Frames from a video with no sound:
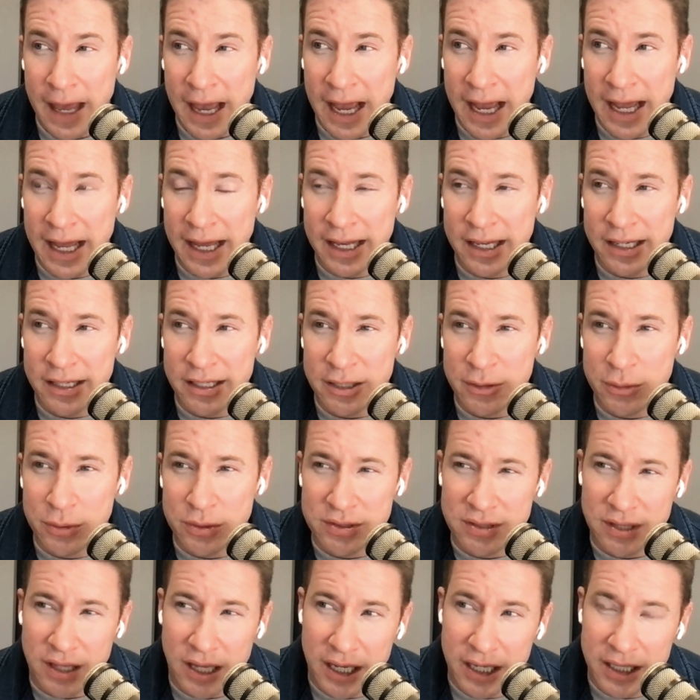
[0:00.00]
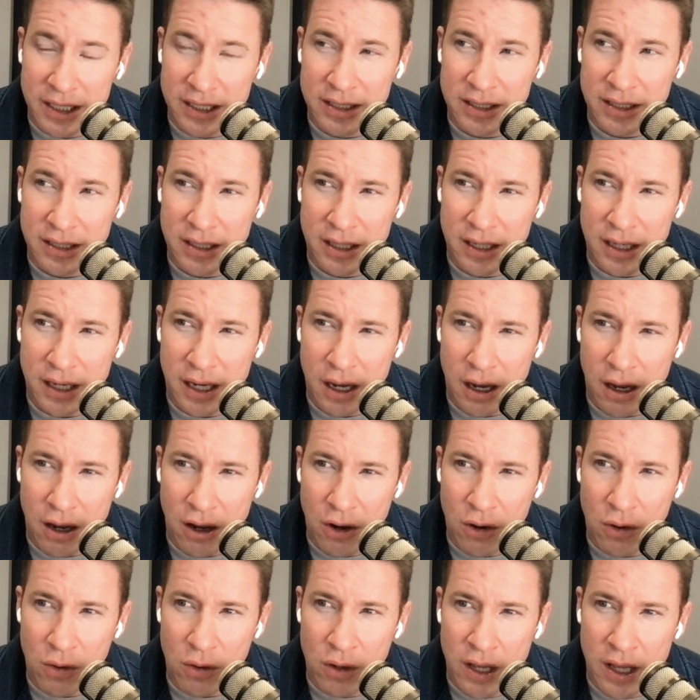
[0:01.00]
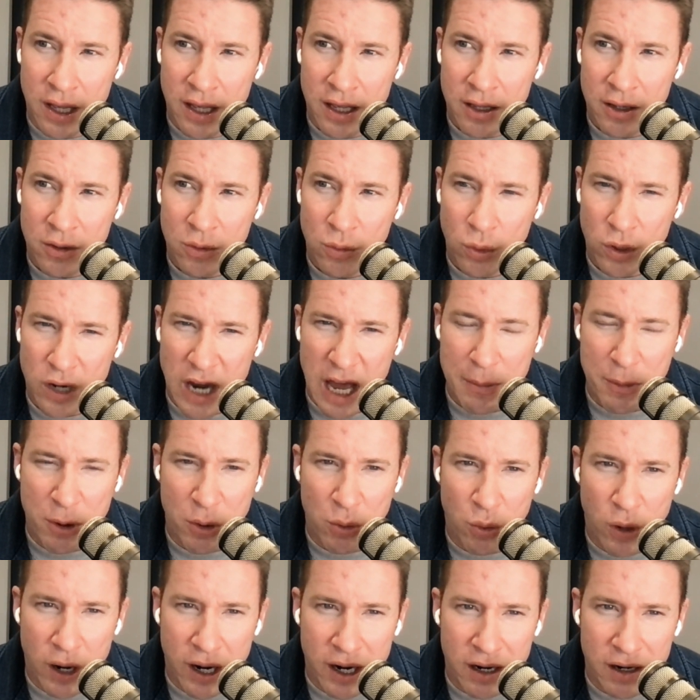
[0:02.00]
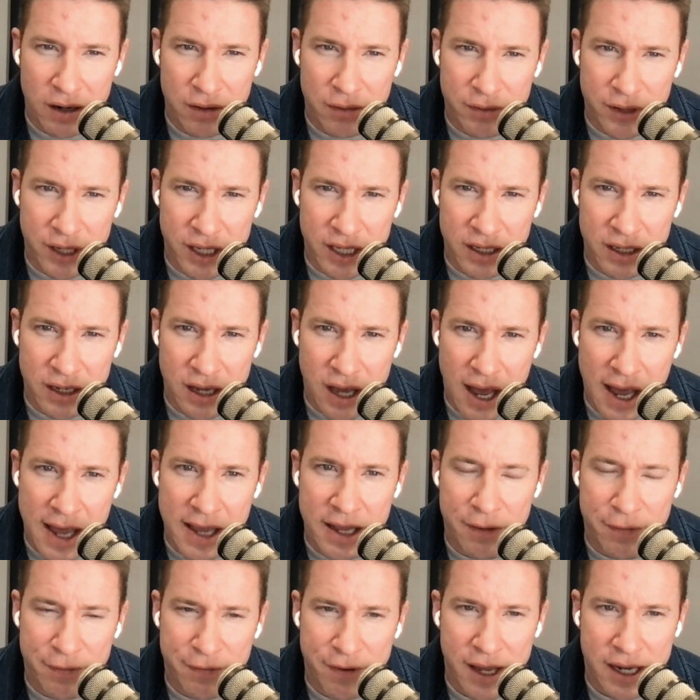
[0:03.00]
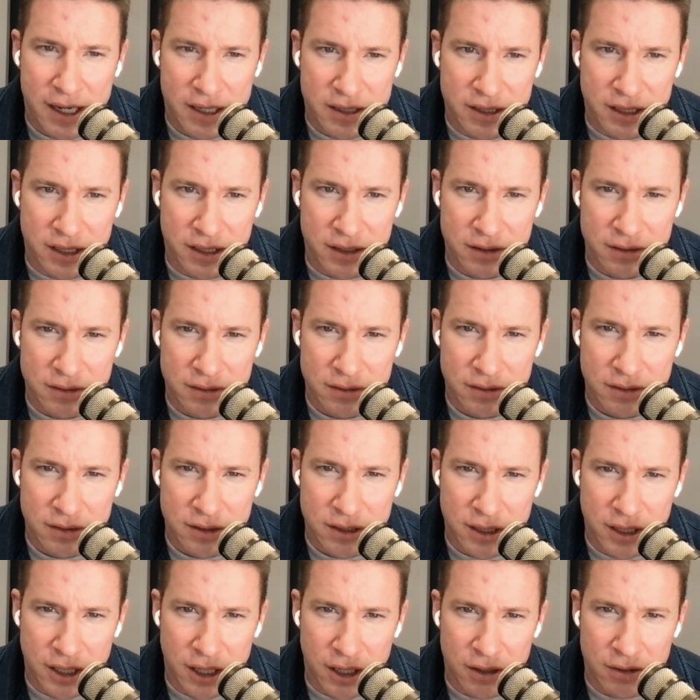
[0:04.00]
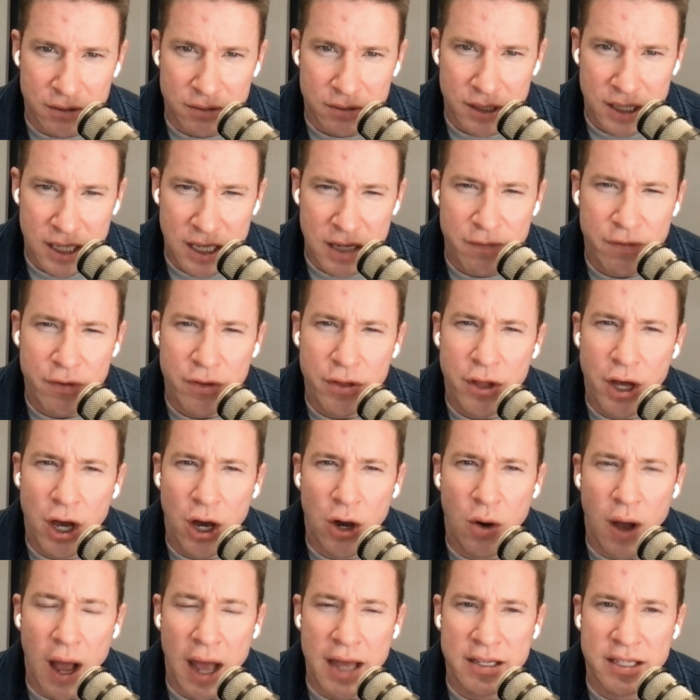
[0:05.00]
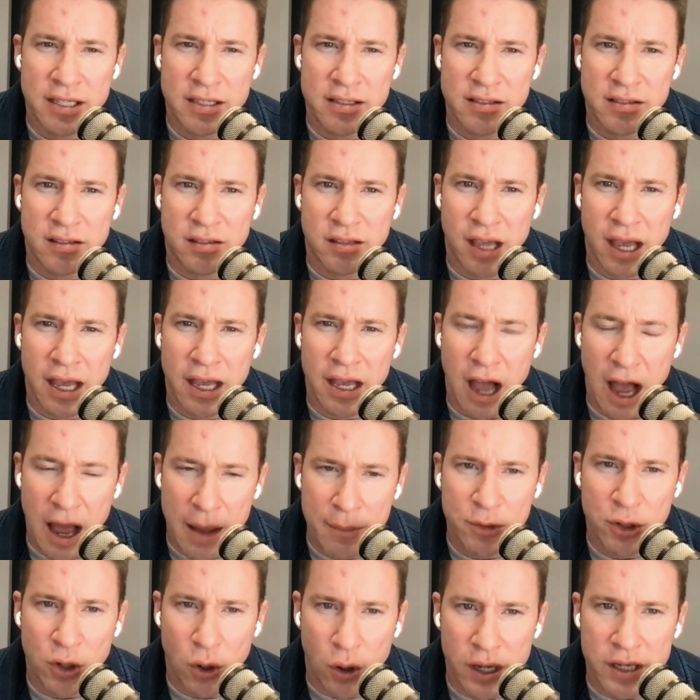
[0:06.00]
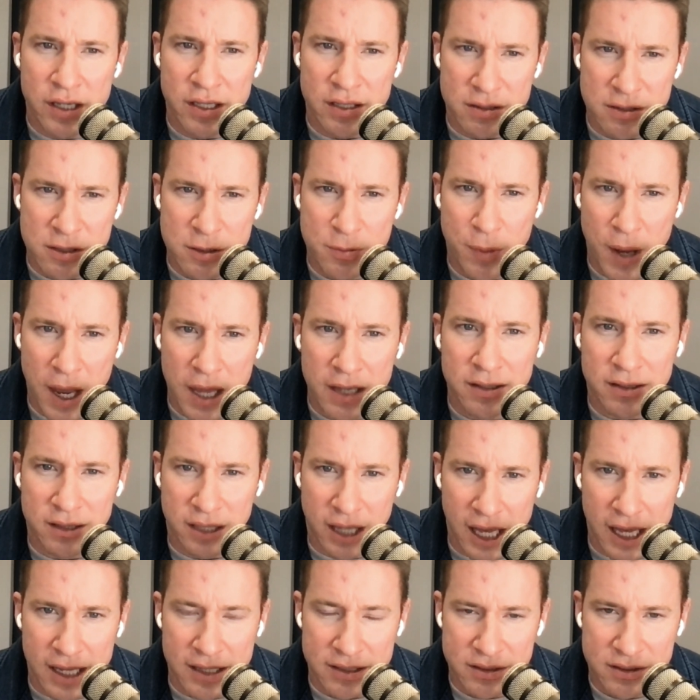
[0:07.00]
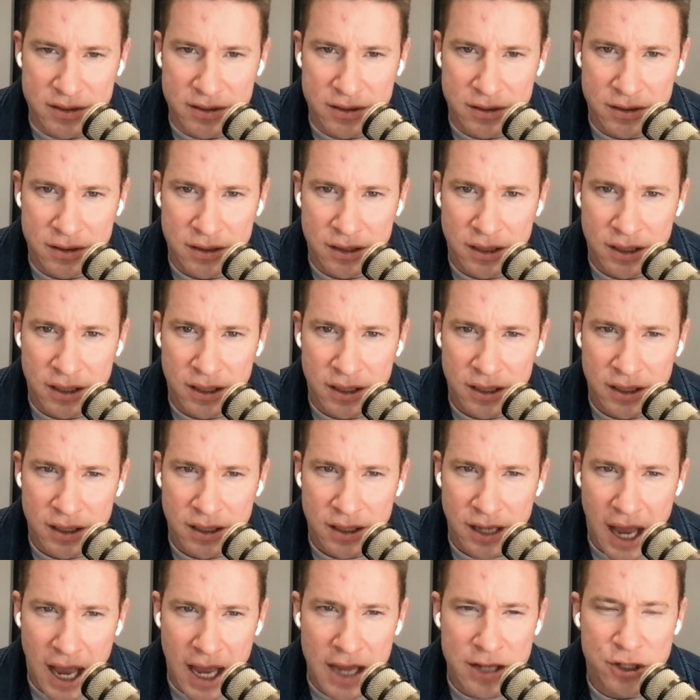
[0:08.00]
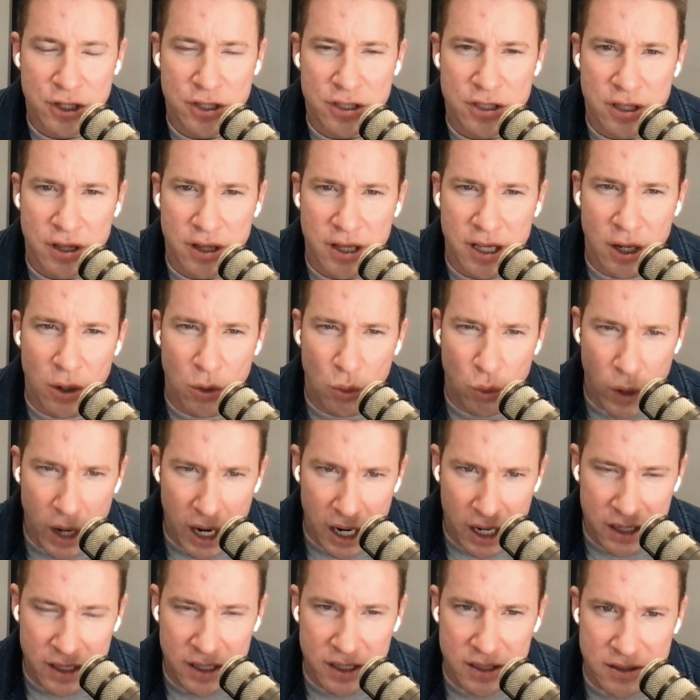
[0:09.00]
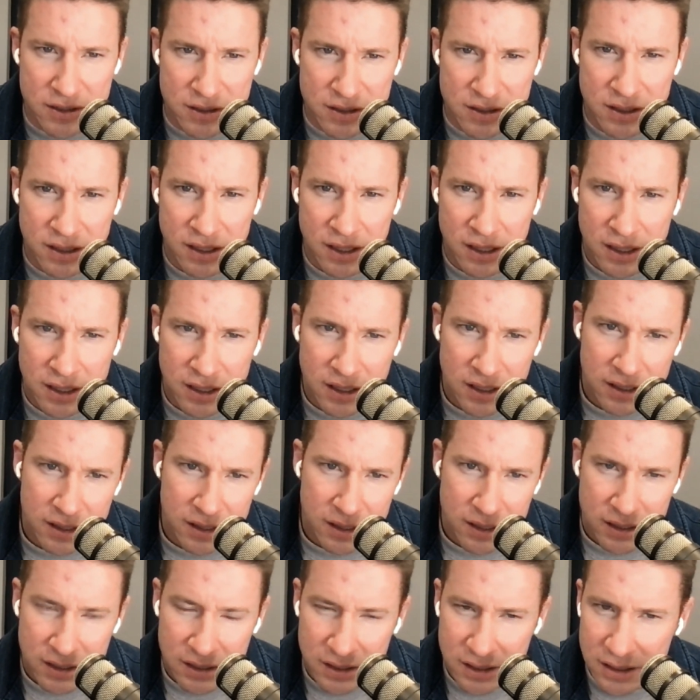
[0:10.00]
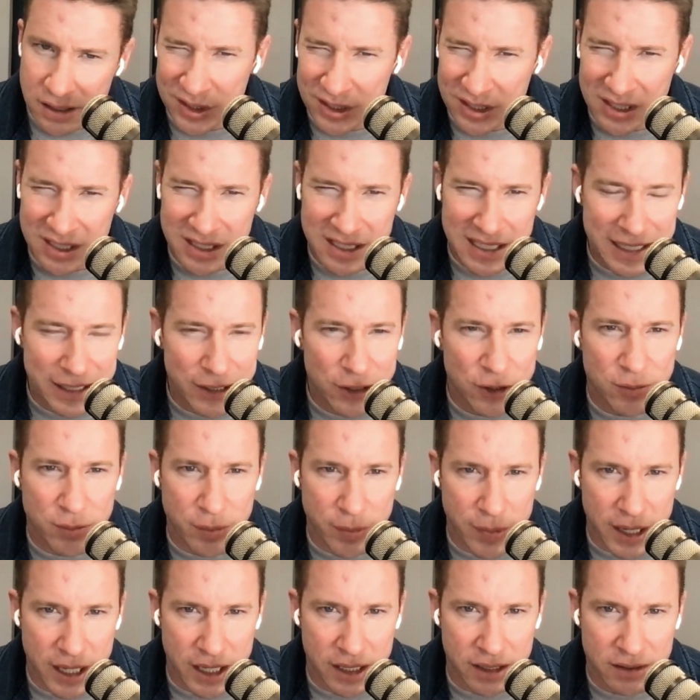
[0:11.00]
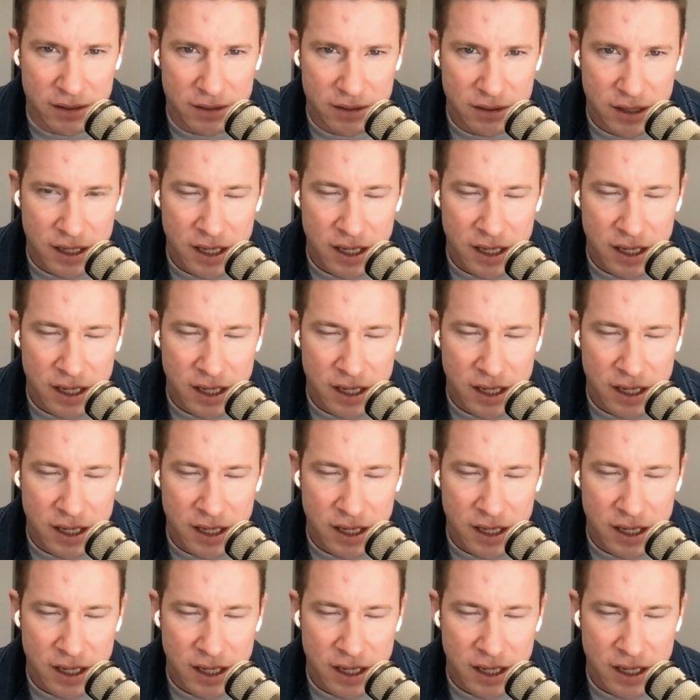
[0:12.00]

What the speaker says: And it was like, oh, when I'm aware of it, I affect it. Even though I didn't say I'm going to spend less, the awareness steered me.